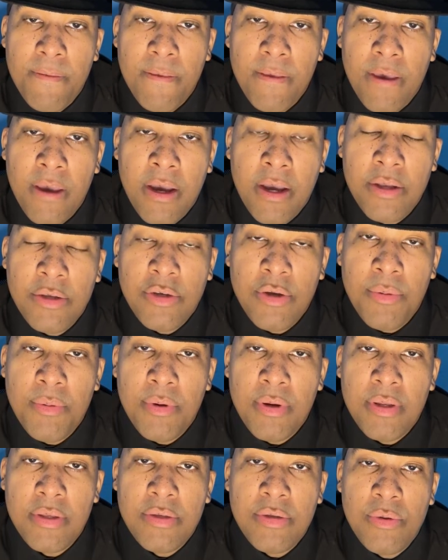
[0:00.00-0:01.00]
It
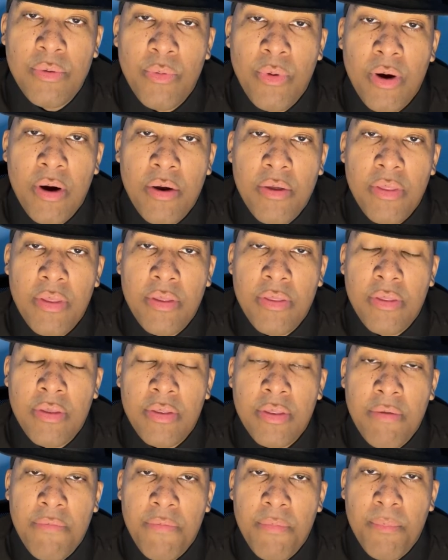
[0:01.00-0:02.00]
contributed to where the
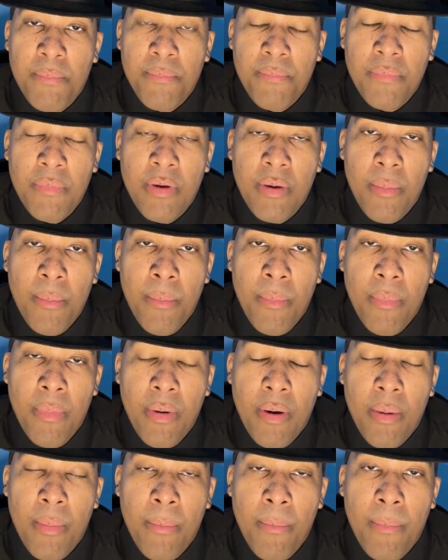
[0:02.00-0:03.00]
different
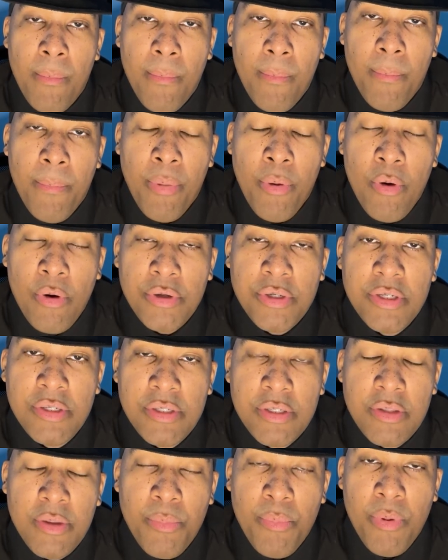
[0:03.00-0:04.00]
portions
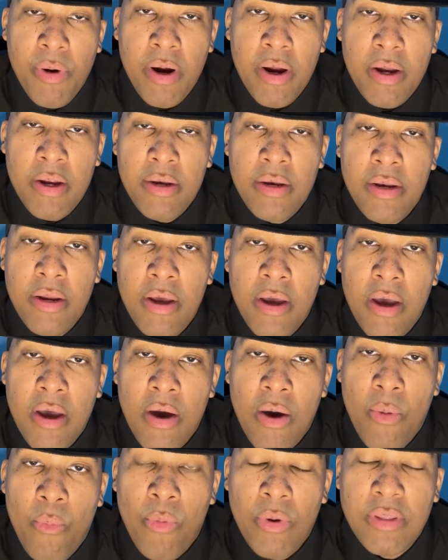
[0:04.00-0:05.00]
of the brain,
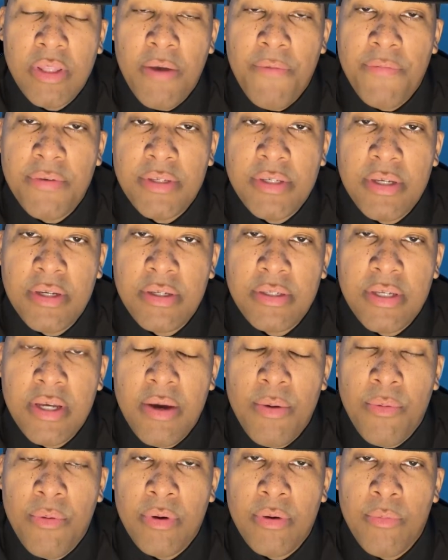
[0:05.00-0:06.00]
what they facilitate,
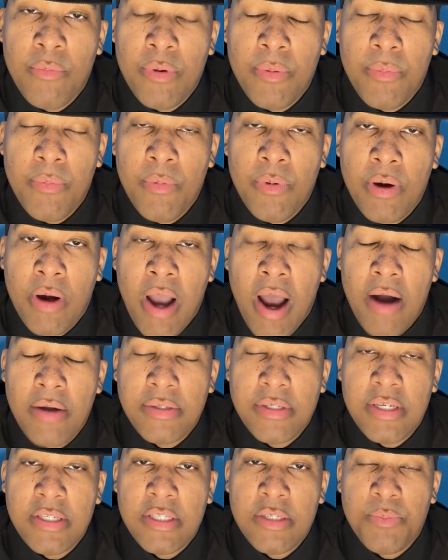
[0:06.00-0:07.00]
what counts
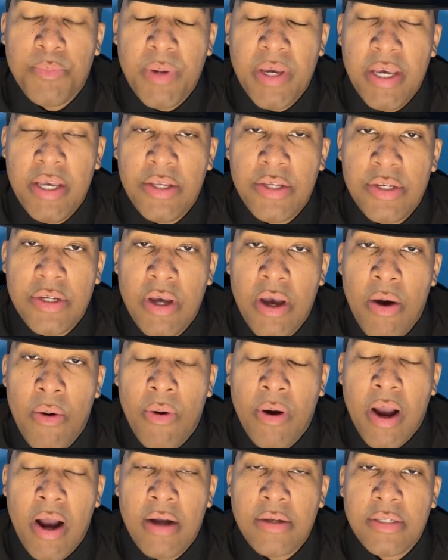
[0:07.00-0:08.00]
as speech, what
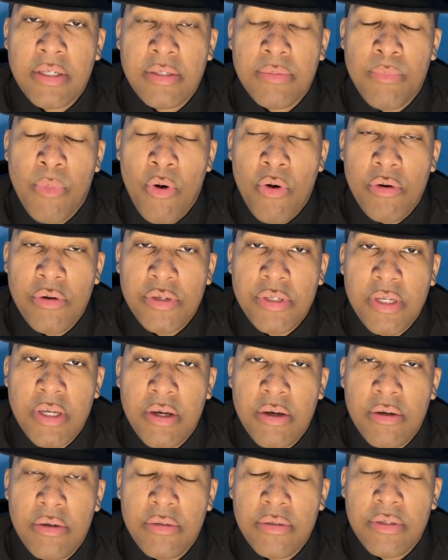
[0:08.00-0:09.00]
counts as motor
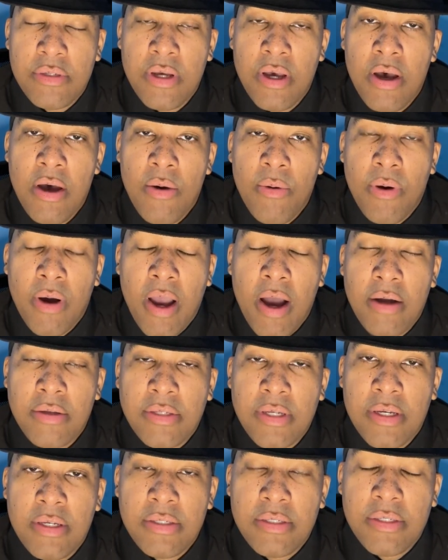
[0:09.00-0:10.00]
skills, what counts
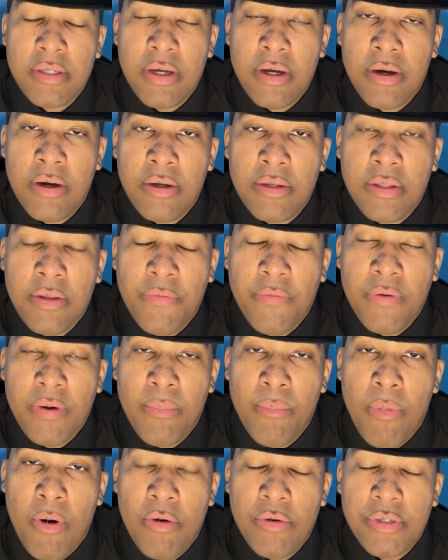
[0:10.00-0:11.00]
as different
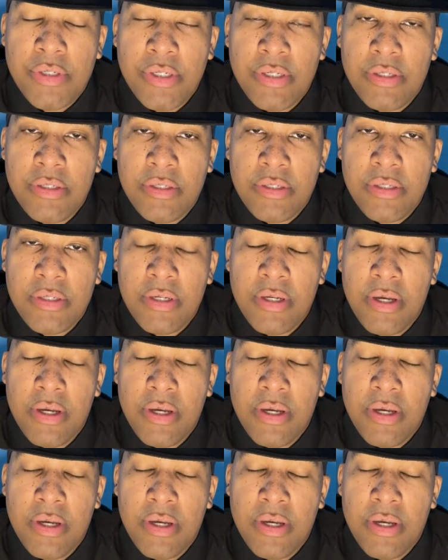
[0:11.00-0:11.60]
emotions.